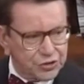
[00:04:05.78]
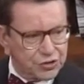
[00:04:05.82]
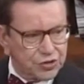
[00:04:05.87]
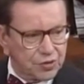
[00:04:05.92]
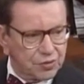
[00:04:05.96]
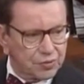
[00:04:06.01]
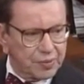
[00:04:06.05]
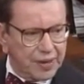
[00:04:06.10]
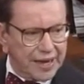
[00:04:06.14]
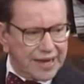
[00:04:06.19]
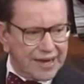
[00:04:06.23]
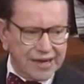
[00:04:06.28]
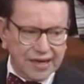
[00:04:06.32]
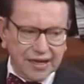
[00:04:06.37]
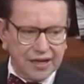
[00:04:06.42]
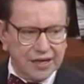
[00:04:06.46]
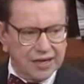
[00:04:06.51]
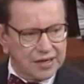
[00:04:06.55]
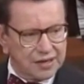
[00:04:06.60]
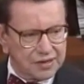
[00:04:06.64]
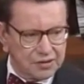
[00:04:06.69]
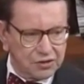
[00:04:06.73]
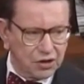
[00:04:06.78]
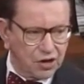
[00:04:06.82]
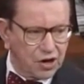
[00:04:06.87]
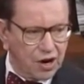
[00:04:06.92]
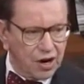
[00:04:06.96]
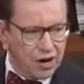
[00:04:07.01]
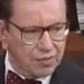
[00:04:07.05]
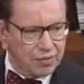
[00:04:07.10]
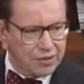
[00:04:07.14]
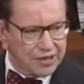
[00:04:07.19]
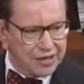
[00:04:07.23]
Bank in
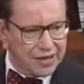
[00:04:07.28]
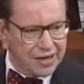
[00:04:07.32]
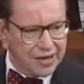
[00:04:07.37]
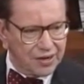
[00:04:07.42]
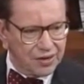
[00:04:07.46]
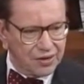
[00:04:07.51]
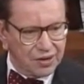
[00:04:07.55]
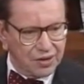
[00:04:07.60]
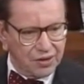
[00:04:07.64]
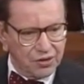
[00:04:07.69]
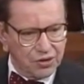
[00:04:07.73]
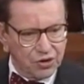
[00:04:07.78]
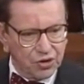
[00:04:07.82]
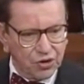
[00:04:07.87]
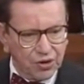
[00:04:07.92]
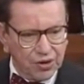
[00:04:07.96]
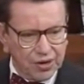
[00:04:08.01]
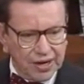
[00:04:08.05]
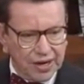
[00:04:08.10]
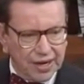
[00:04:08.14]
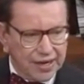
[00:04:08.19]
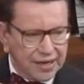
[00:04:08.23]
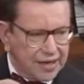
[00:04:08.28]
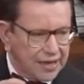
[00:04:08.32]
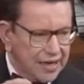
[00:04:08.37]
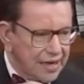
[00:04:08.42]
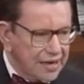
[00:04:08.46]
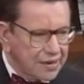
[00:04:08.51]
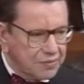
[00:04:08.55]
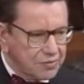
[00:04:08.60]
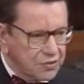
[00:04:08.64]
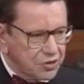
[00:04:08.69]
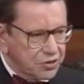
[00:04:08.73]
Carbondale, Illinois, and I
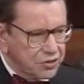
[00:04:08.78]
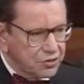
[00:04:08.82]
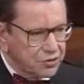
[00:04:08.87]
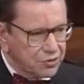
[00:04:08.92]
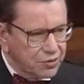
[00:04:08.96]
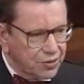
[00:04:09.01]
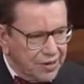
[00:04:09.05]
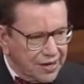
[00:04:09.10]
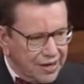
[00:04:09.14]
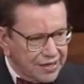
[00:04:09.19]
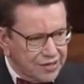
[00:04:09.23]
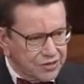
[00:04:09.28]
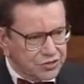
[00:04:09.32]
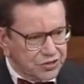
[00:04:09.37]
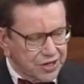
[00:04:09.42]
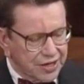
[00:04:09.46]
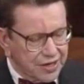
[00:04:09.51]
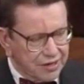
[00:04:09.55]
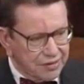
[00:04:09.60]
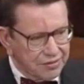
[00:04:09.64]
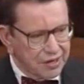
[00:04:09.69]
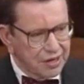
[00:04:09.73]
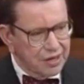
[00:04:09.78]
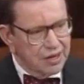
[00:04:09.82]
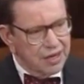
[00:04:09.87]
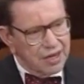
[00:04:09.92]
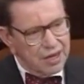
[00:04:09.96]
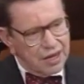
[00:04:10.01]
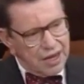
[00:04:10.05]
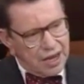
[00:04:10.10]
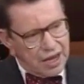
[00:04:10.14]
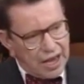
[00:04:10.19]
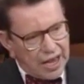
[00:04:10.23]
came to you and I said,
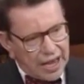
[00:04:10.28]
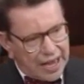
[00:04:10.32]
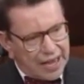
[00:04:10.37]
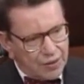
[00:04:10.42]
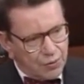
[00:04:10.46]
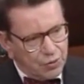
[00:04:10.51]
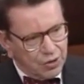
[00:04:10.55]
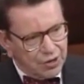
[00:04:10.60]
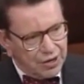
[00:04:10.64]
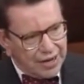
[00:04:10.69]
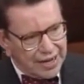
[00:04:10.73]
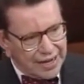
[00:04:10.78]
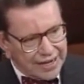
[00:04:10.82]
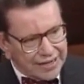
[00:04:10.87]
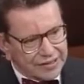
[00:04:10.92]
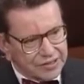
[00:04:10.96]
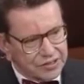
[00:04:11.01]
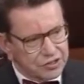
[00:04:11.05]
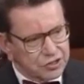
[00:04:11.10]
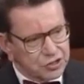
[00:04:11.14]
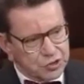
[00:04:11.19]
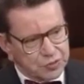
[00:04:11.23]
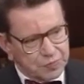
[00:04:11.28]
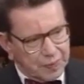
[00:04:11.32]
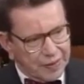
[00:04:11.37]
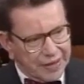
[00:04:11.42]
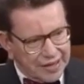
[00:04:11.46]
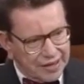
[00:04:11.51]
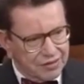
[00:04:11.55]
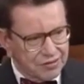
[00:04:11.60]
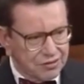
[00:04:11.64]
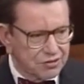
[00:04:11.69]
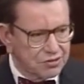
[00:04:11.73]
I would like to
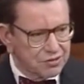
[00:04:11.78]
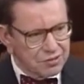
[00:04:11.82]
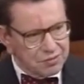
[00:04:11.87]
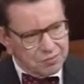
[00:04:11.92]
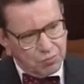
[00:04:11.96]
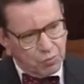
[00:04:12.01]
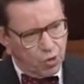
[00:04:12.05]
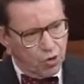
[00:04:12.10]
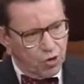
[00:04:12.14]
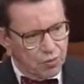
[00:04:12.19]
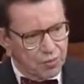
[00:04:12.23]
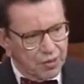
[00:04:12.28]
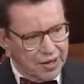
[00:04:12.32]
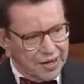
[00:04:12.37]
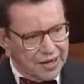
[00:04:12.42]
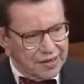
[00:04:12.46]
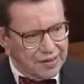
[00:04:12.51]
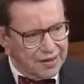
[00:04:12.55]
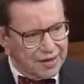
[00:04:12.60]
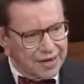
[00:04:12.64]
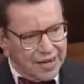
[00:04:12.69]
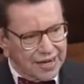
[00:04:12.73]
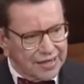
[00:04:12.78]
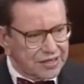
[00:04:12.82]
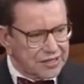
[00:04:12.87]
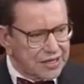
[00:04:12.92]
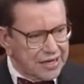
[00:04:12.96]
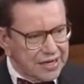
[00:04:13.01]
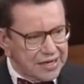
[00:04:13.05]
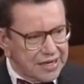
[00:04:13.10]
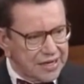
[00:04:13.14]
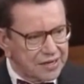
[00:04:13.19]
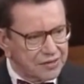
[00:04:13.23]
spend more money than I
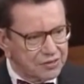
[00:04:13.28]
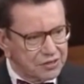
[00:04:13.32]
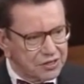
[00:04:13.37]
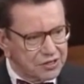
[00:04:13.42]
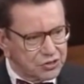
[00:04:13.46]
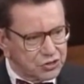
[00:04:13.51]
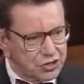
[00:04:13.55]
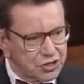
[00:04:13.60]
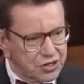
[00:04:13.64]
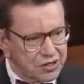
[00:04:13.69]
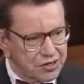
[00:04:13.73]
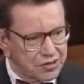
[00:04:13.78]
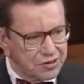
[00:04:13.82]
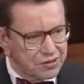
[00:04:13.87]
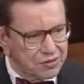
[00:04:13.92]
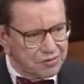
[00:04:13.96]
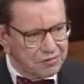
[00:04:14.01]
take in this year,